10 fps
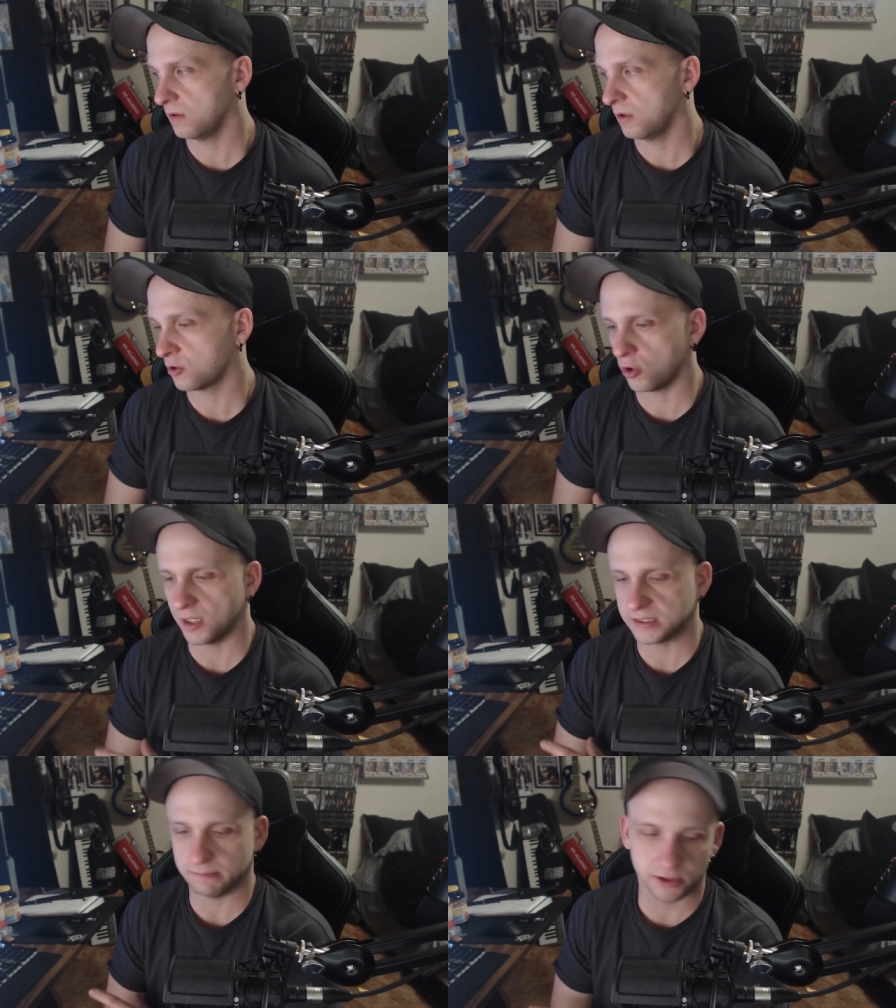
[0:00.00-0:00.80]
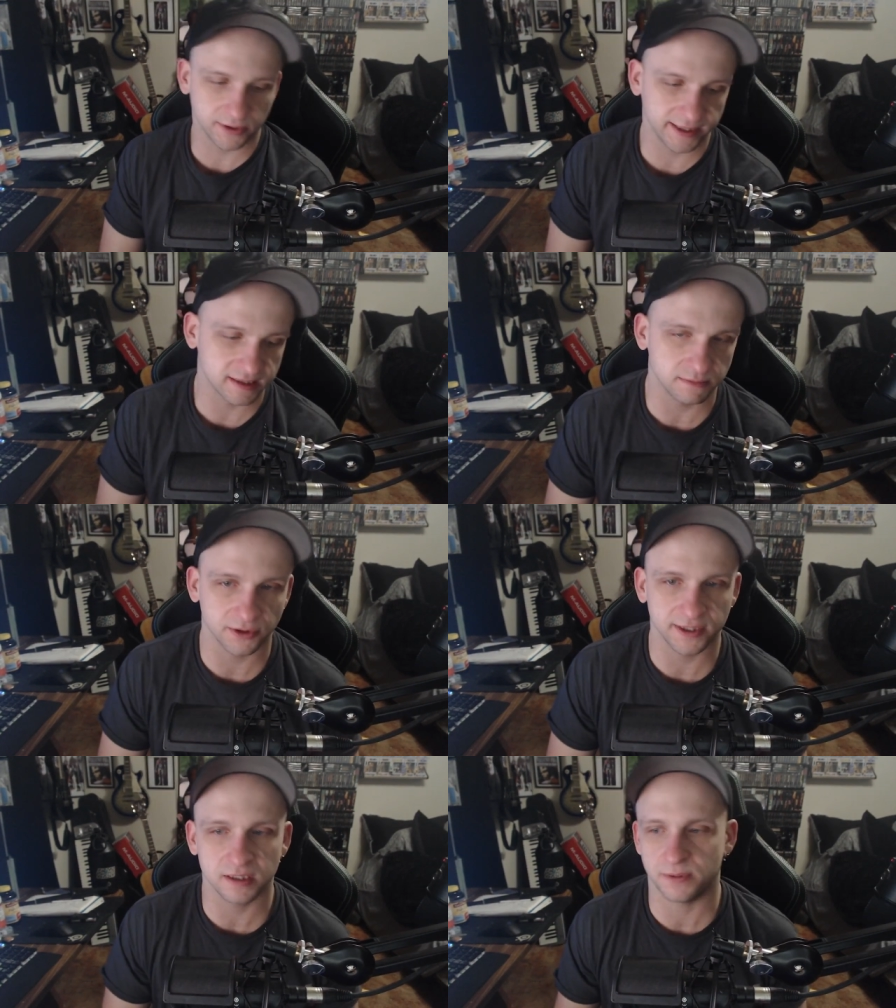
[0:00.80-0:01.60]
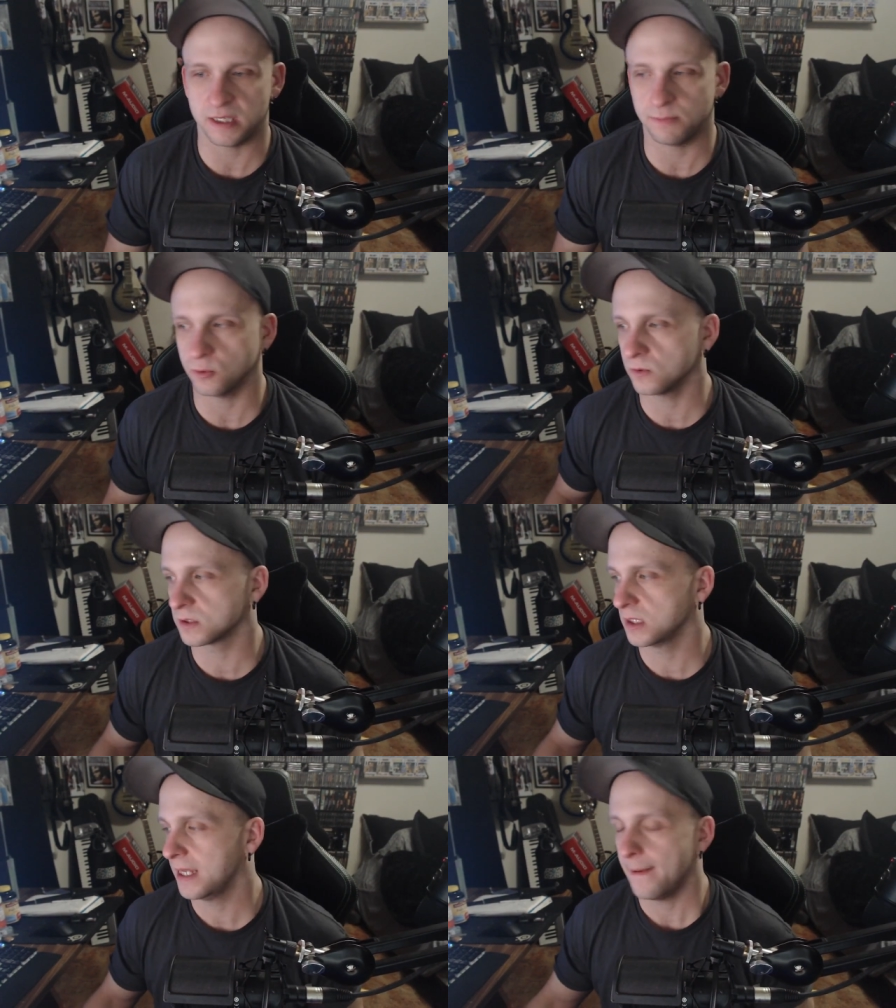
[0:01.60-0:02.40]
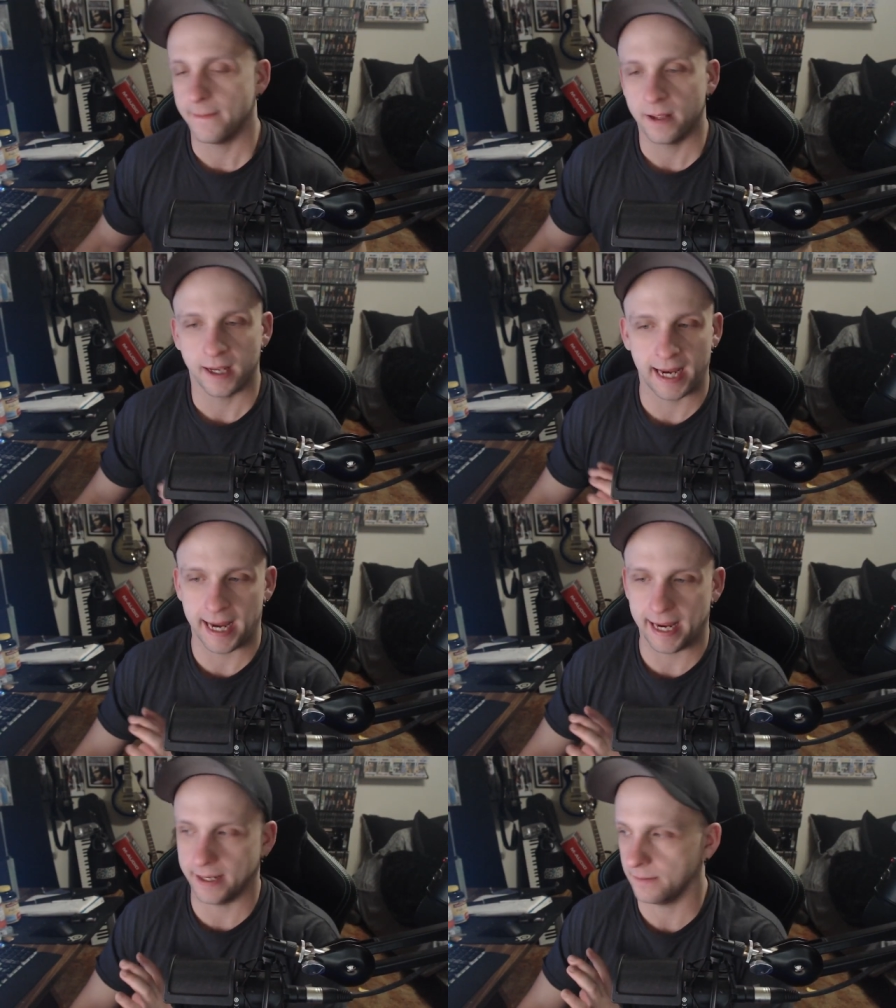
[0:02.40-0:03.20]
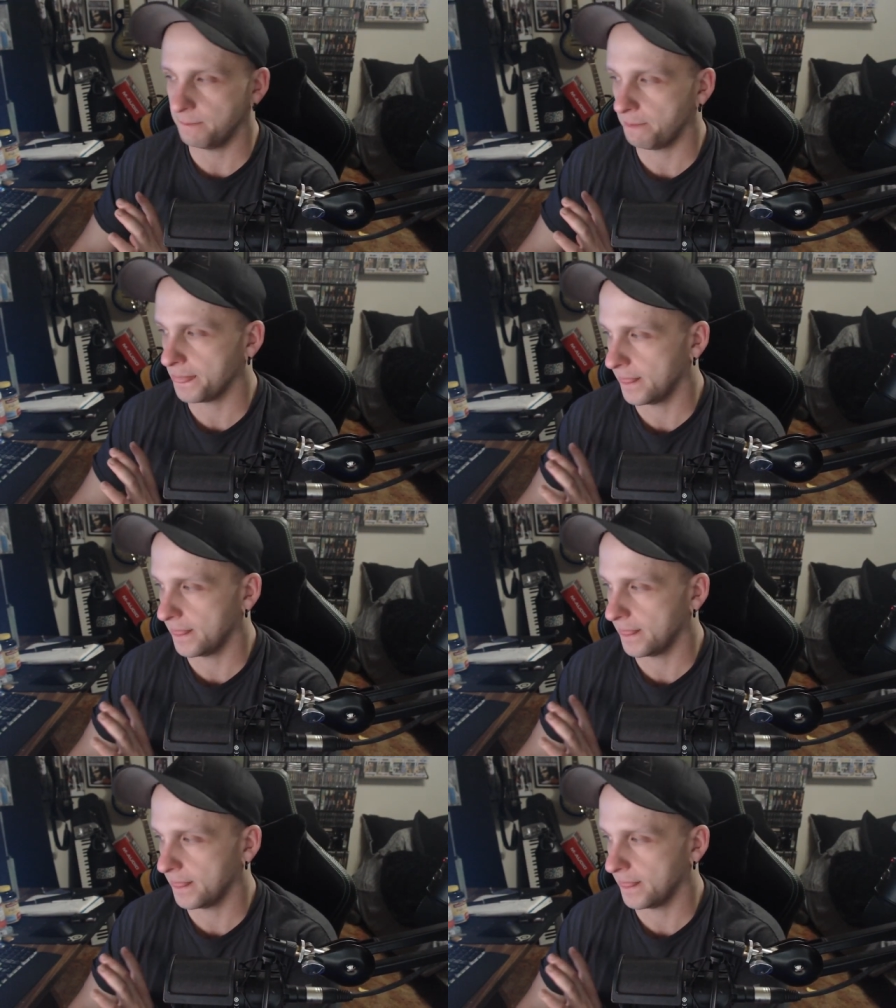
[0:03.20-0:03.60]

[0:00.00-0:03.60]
across millions and millions of peoples and